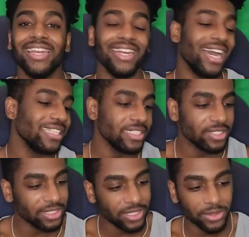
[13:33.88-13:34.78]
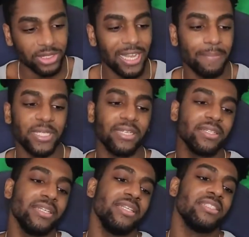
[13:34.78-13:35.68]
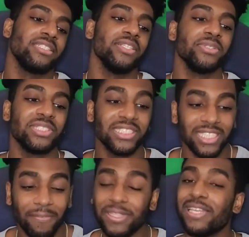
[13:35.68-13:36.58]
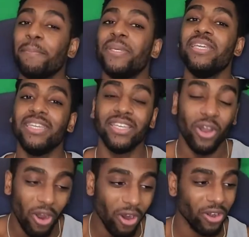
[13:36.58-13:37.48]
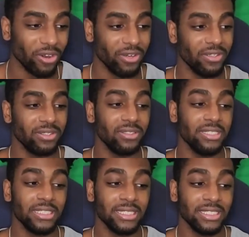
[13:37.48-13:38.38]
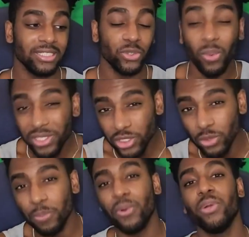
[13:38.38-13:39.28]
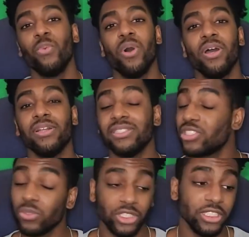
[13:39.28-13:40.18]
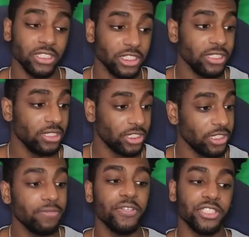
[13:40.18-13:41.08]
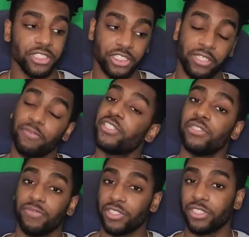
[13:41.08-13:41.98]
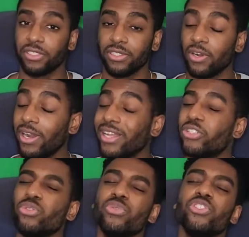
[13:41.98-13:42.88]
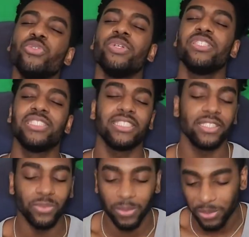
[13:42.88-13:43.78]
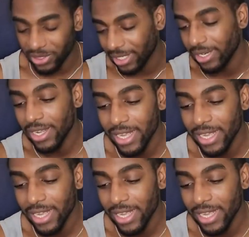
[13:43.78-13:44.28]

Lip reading: 9th in steals, top 10 in the league in steals, 7th in PER. 22.1. So she efficient. All right. True shooting 61%.